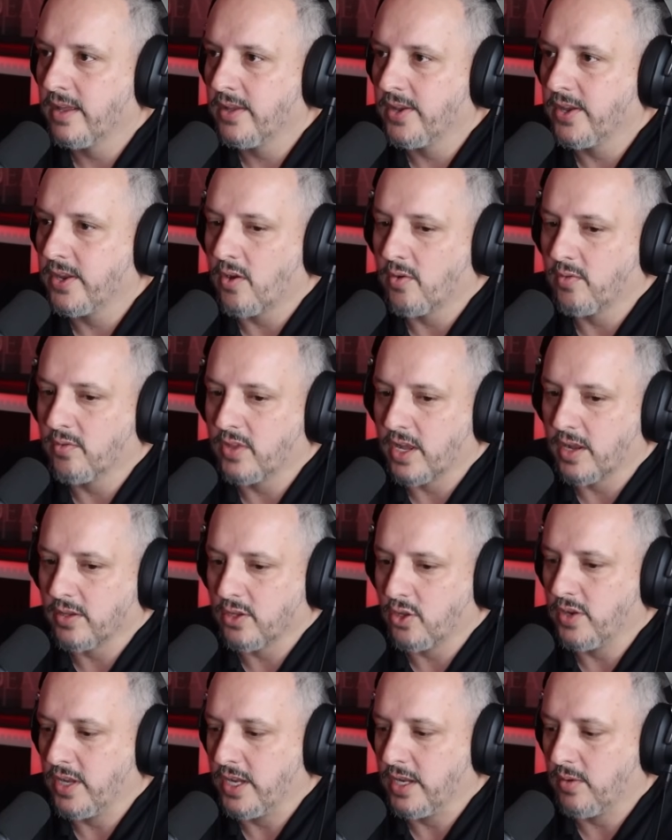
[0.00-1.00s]

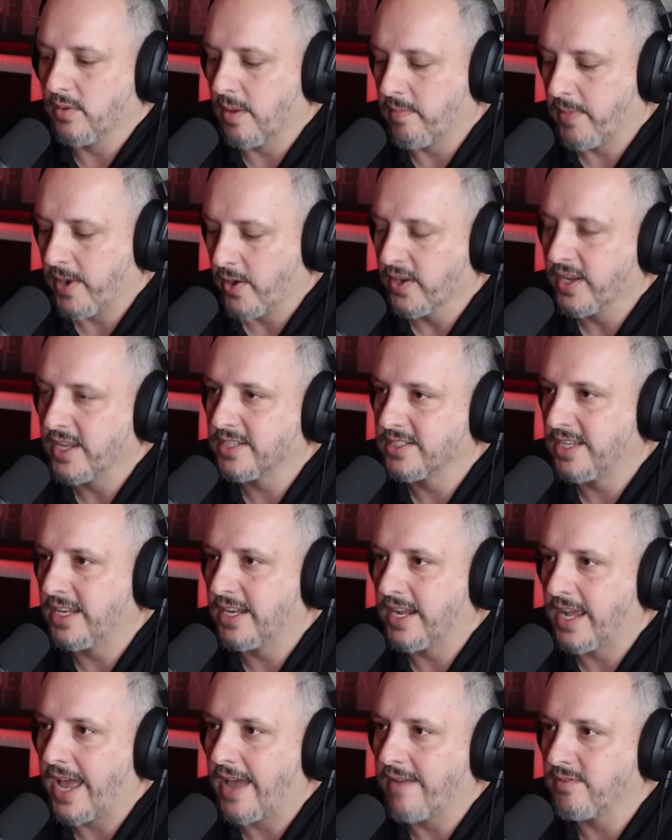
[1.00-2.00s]
Americans need
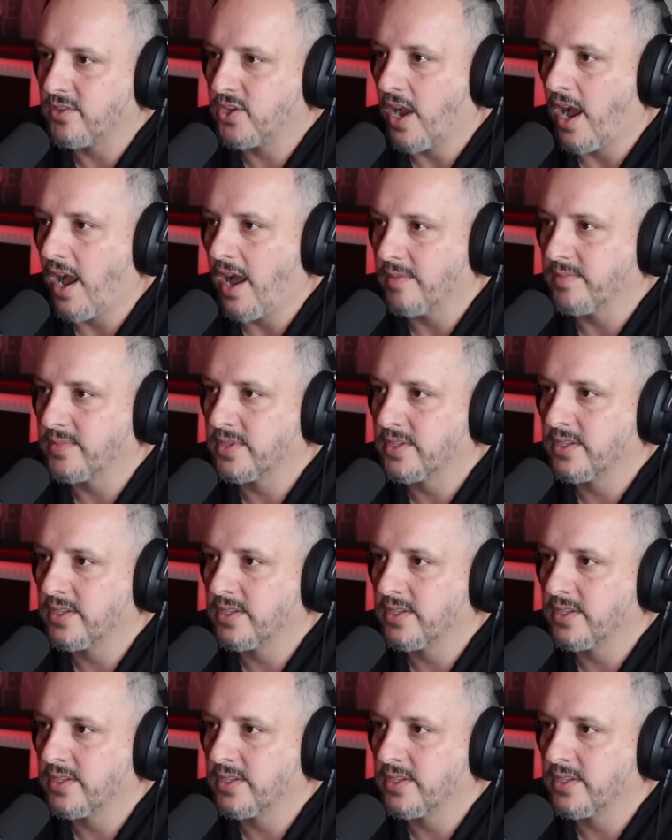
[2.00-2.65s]
to have jobs.